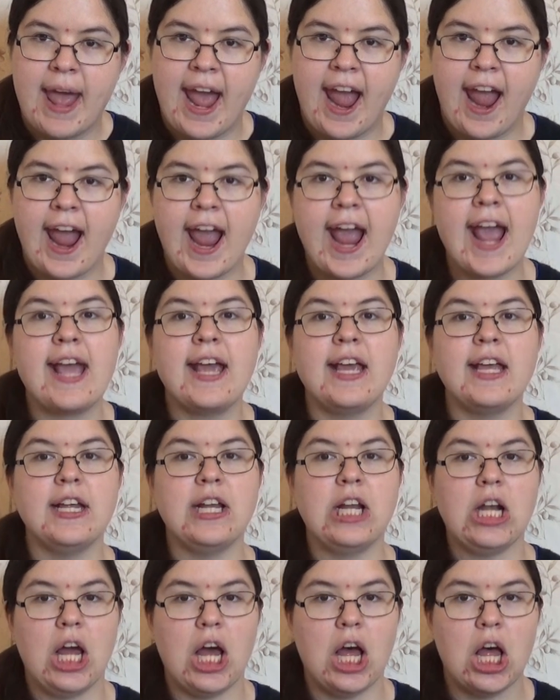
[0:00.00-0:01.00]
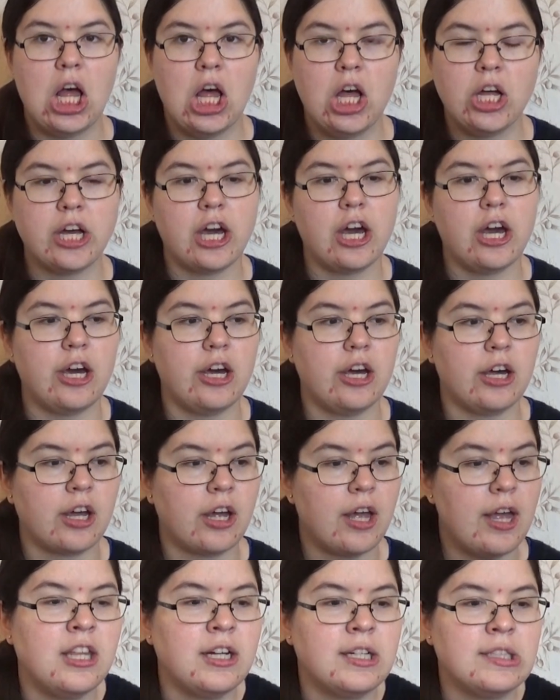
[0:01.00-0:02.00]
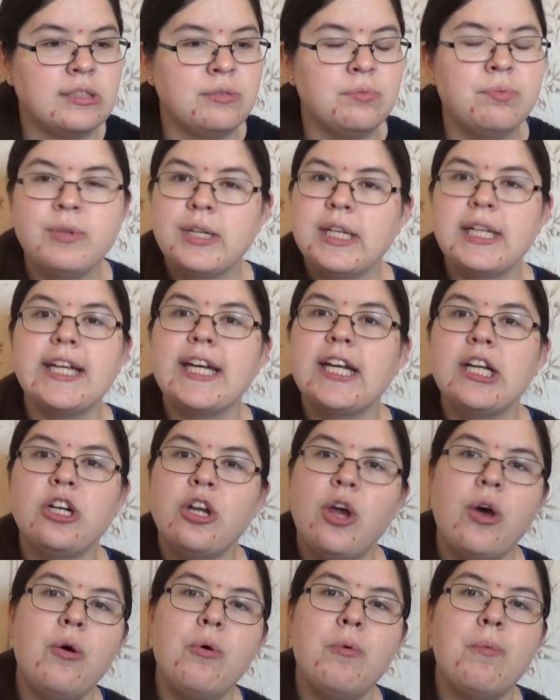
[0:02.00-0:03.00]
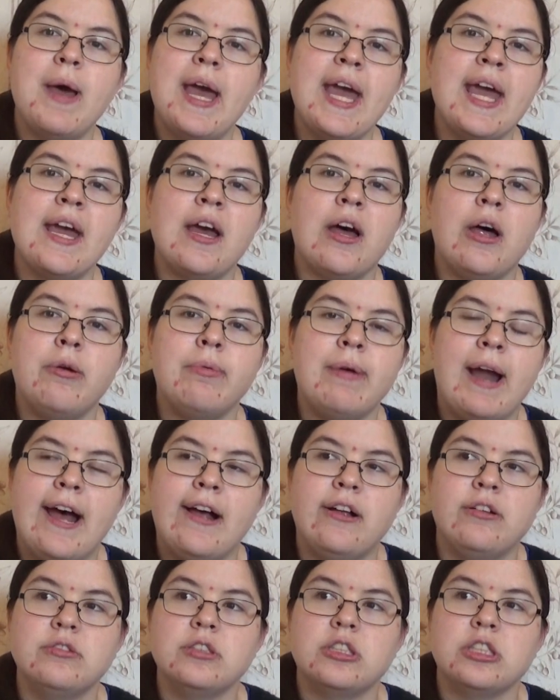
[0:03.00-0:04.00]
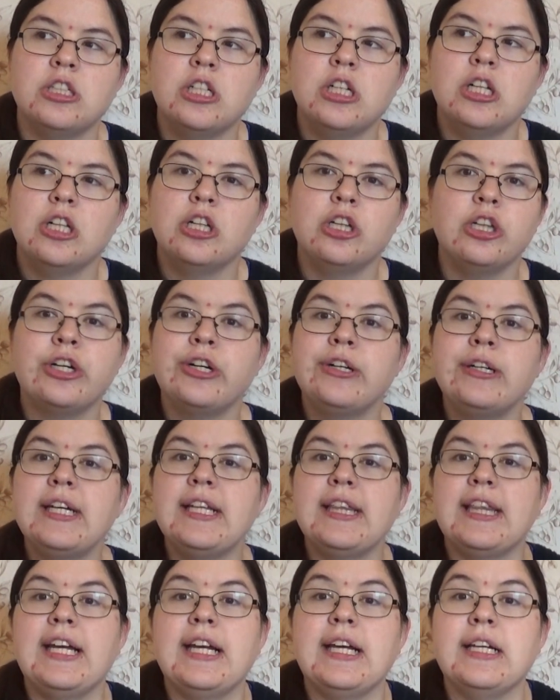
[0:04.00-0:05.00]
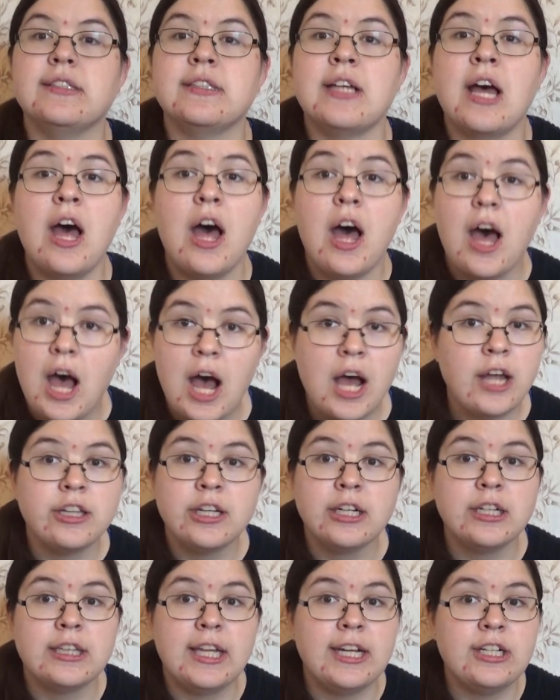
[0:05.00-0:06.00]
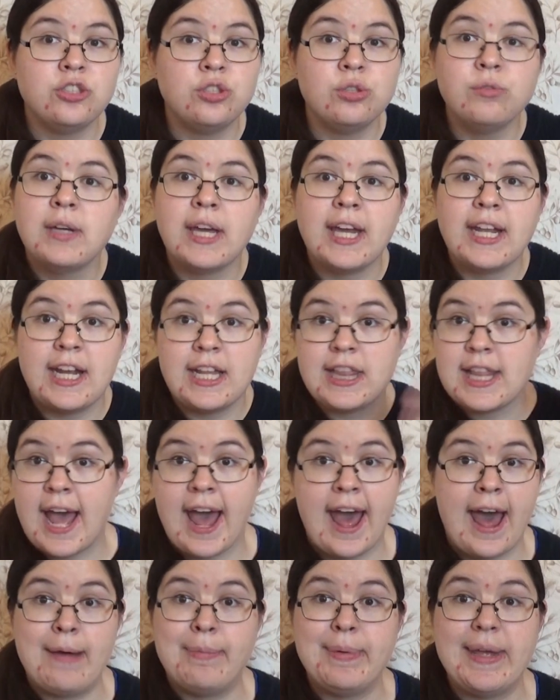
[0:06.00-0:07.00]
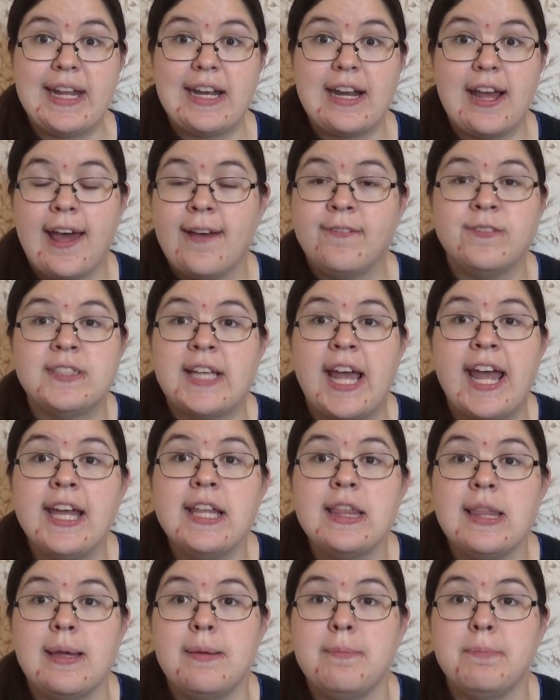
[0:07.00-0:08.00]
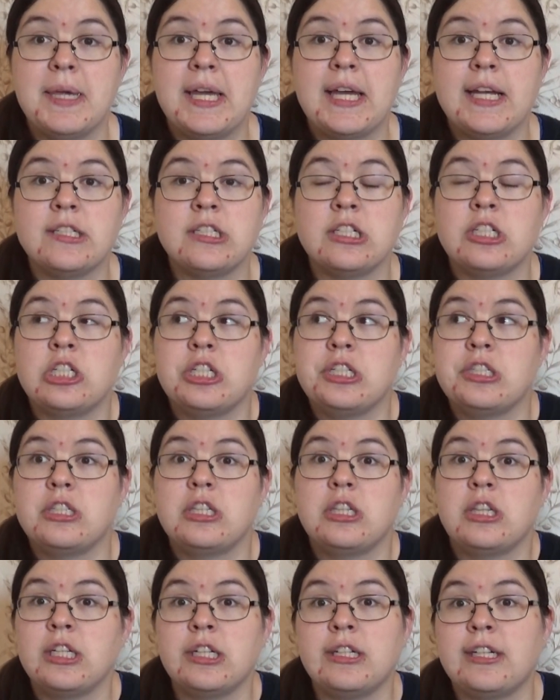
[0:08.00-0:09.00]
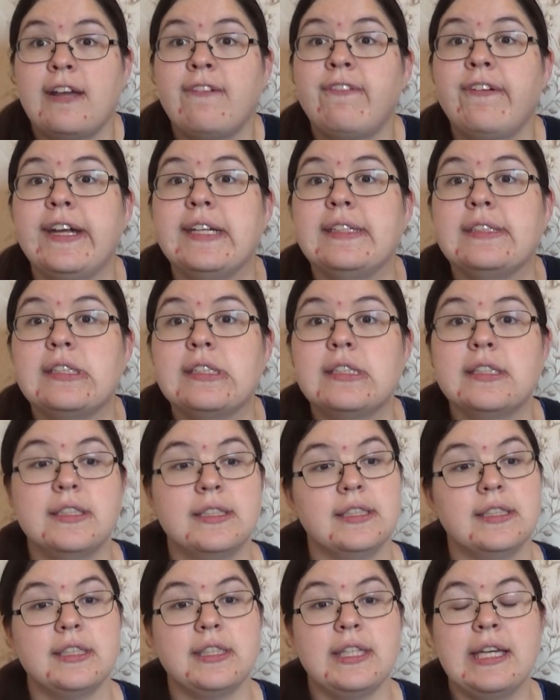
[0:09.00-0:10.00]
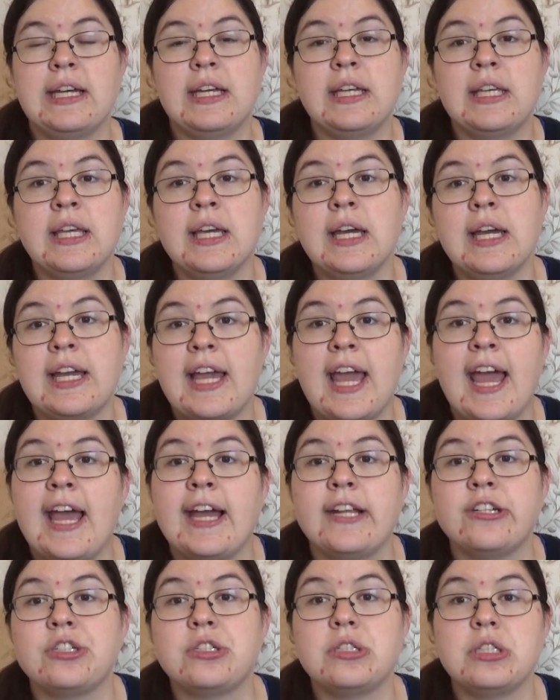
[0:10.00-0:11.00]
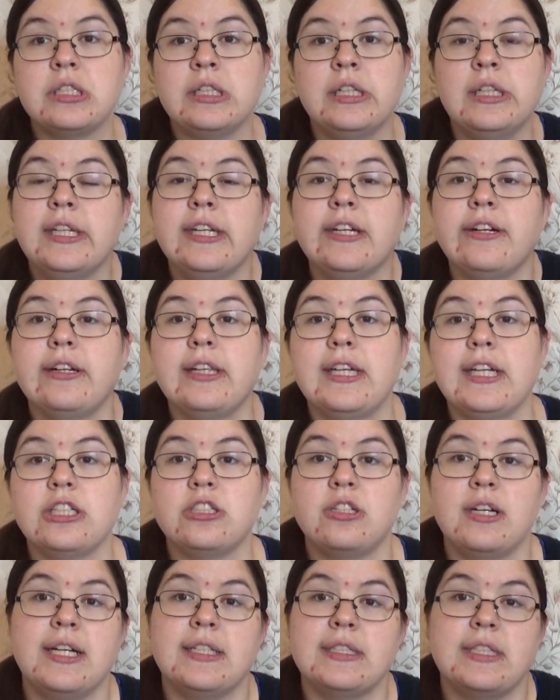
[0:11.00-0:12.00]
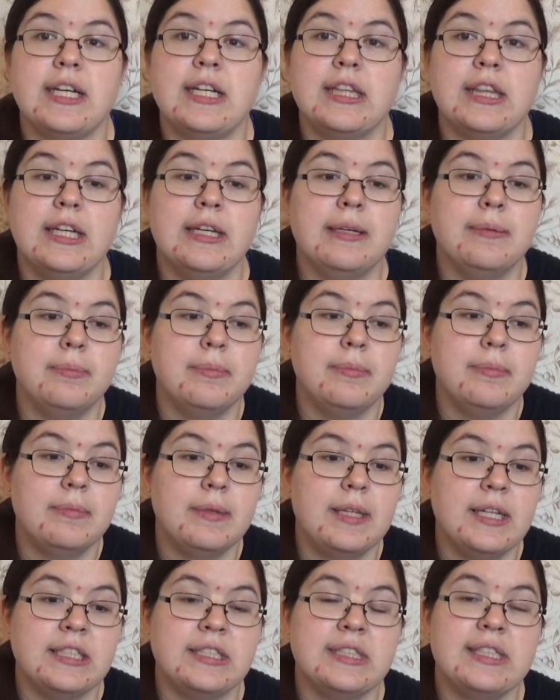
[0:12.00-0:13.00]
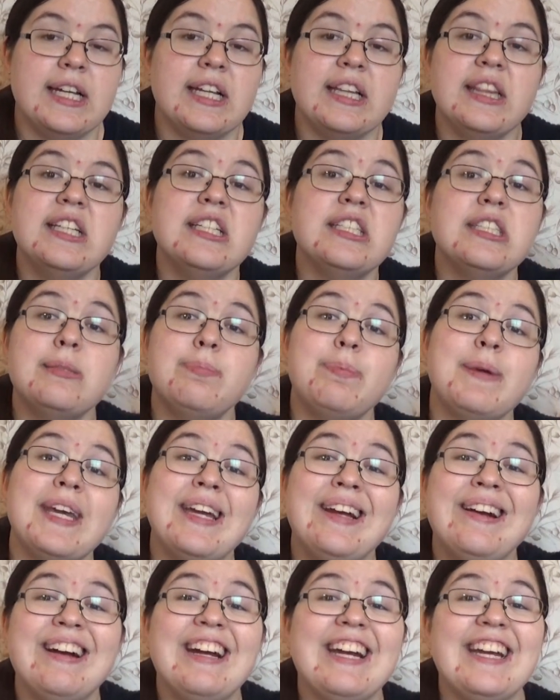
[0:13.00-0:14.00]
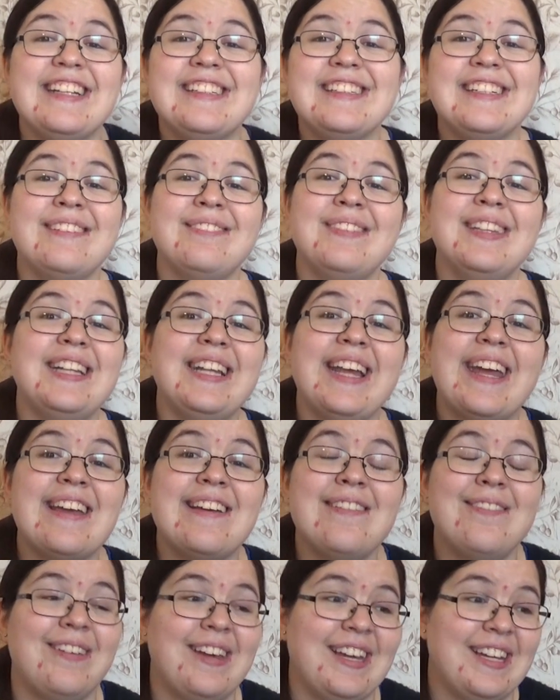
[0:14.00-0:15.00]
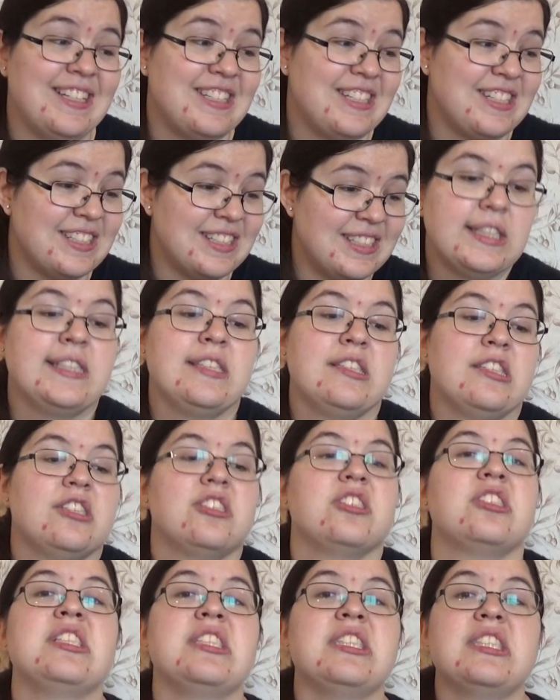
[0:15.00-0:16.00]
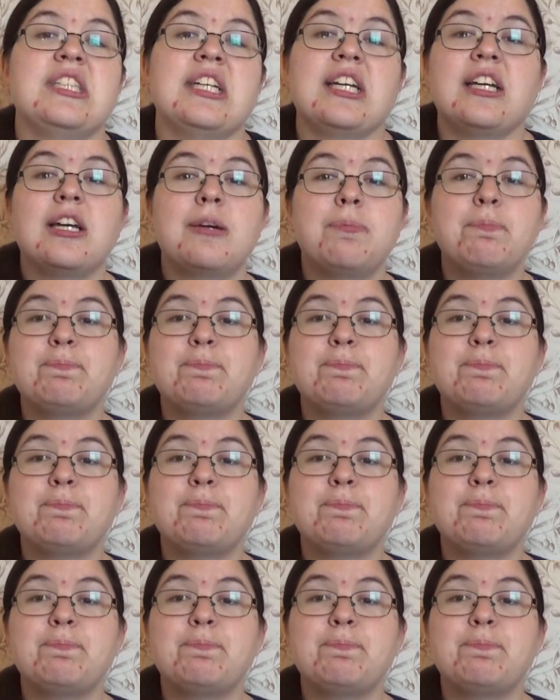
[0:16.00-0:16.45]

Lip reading: geen honger. There's really no way around learning these other than to get in the habit of saying them because they're different. You can't literally translate them. It's like the spirit of the language. It's just like,